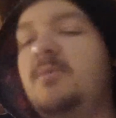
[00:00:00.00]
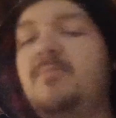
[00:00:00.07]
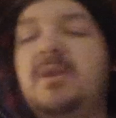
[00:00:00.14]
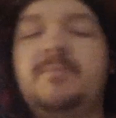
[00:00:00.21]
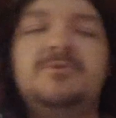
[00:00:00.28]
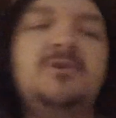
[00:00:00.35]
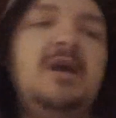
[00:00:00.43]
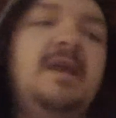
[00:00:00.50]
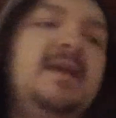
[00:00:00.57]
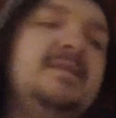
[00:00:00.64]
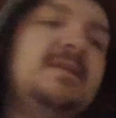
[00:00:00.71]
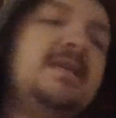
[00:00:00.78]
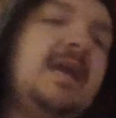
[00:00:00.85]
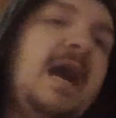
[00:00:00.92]
But I'm trying
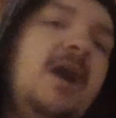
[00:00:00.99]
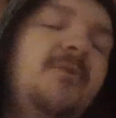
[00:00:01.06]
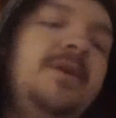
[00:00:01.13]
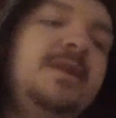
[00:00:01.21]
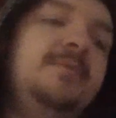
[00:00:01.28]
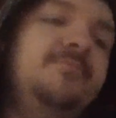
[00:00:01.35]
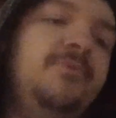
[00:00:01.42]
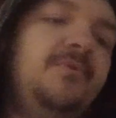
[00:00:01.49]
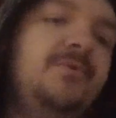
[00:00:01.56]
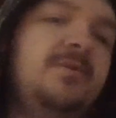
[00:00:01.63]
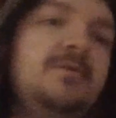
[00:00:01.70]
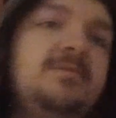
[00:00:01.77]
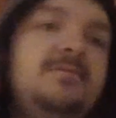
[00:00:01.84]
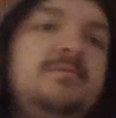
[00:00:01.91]
not to count
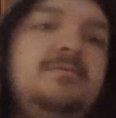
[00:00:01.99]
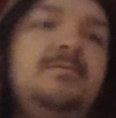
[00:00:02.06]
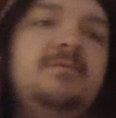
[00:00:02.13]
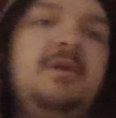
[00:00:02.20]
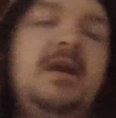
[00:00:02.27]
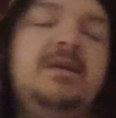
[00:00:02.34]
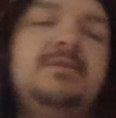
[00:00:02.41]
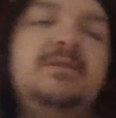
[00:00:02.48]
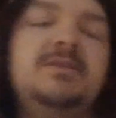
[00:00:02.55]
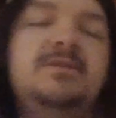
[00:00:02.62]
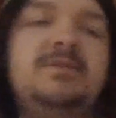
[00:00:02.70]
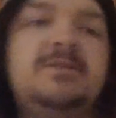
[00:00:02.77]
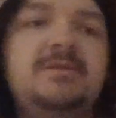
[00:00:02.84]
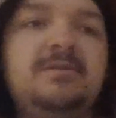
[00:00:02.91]
anymore on
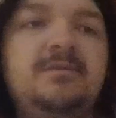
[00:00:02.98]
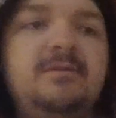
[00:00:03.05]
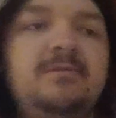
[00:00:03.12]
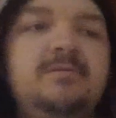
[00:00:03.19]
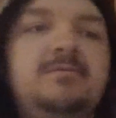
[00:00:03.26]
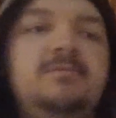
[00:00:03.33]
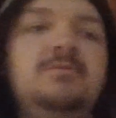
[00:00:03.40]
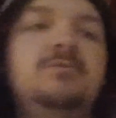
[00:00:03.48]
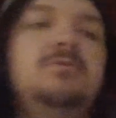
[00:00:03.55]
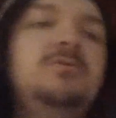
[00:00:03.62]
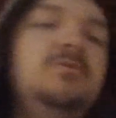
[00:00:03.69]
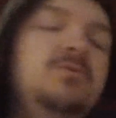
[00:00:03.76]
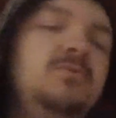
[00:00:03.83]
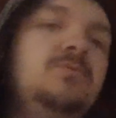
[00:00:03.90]
this
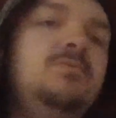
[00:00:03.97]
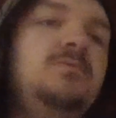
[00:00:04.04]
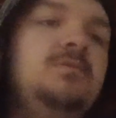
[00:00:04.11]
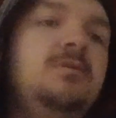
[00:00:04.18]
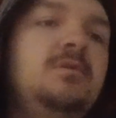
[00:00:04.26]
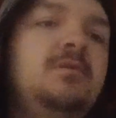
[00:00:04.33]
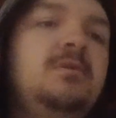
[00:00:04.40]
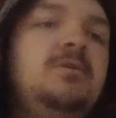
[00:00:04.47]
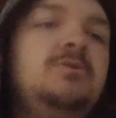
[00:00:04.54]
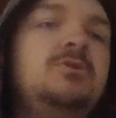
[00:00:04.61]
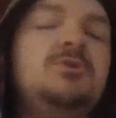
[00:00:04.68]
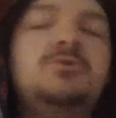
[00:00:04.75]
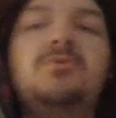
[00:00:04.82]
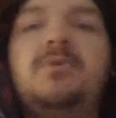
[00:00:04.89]
new
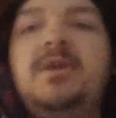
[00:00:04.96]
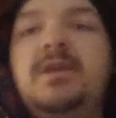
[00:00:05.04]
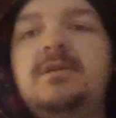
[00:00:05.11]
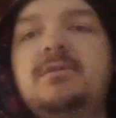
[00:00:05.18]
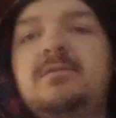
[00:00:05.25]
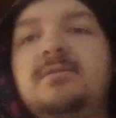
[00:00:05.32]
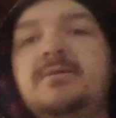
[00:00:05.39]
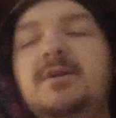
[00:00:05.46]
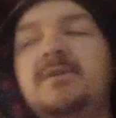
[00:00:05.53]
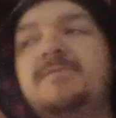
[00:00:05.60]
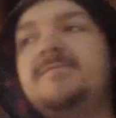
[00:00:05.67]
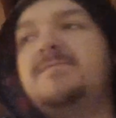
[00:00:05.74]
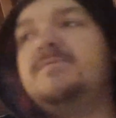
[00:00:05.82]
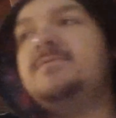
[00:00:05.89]
streak
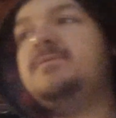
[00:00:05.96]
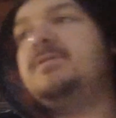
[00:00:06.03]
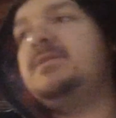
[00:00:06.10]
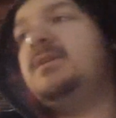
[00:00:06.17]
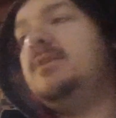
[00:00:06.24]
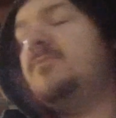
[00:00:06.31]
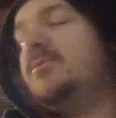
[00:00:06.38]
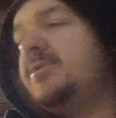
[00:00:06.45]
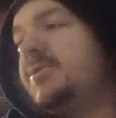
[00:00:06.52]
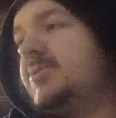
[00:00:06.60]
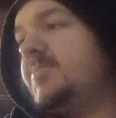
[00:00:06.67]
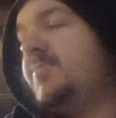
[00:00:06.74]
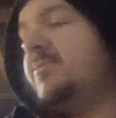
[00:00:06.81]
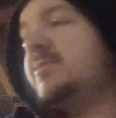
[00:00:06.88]
of getting rid of
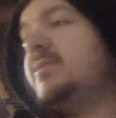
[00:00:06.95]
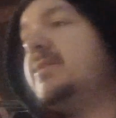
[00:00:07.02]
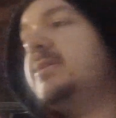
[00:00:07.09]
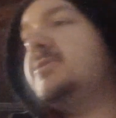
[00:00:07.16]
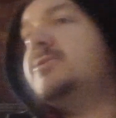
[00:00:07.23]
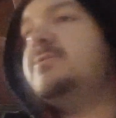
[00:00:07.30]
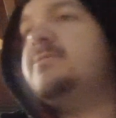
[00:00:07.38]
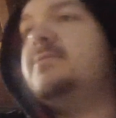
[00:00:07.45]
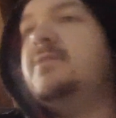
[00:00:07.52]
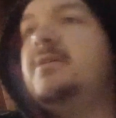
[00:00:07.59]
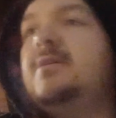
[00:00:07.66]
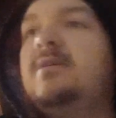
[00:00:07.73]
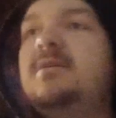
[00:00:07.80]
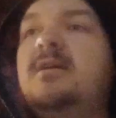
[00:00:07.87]
this porn
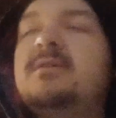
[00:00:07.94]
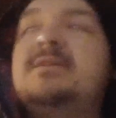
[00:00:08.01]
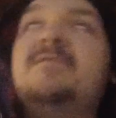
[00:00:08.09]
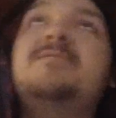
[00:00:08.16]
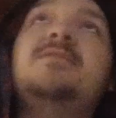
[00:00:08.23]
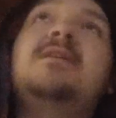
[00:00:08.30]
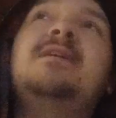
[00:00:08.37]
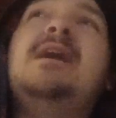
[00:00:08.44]
addiction because I feel like